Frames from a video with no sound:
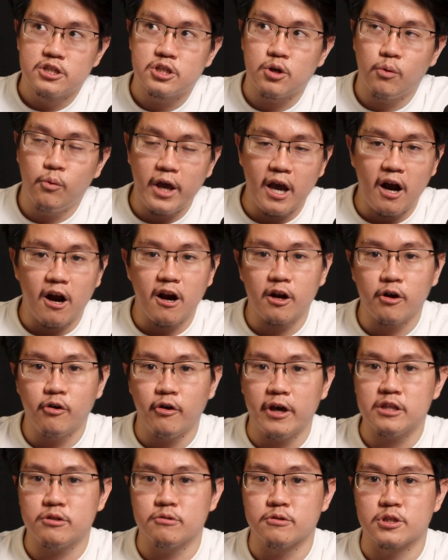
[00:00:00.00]
So we are
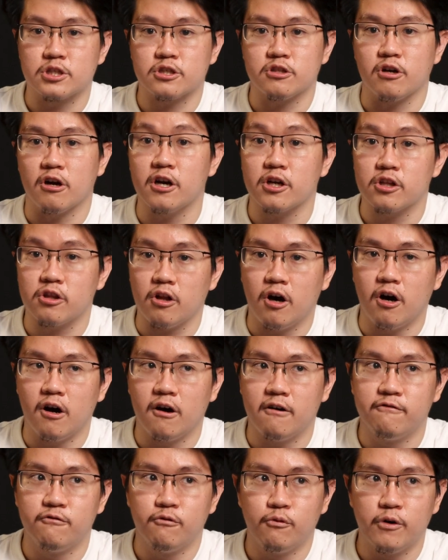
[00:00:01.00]
going to start
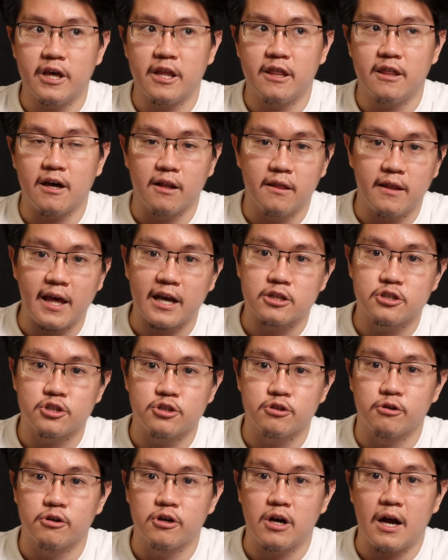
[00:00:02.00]
off with a
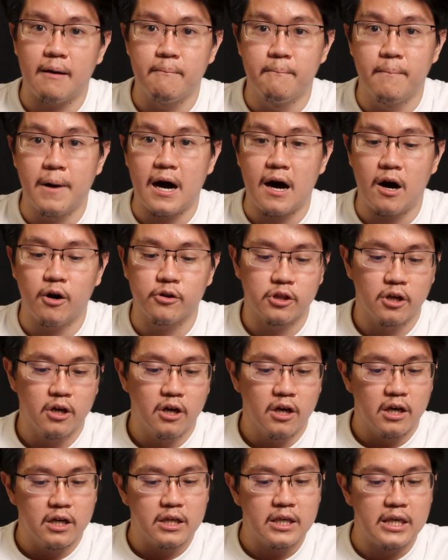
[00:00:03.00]
lecture about
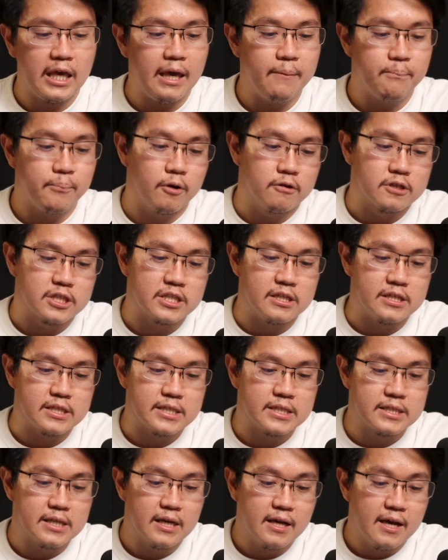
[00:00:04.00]

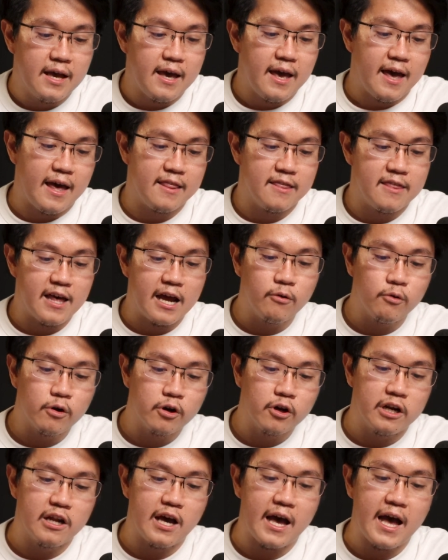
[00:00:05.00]
Keyposes, and then we're
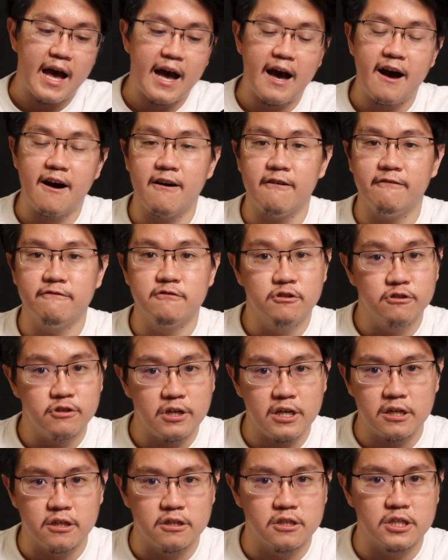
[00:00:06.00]
going to have
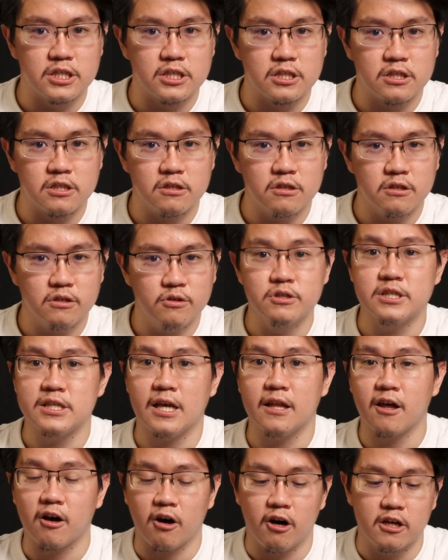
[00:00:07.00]
drills
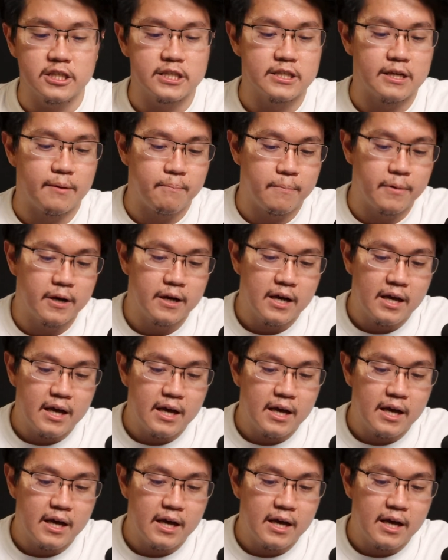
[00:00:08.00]
using the concept.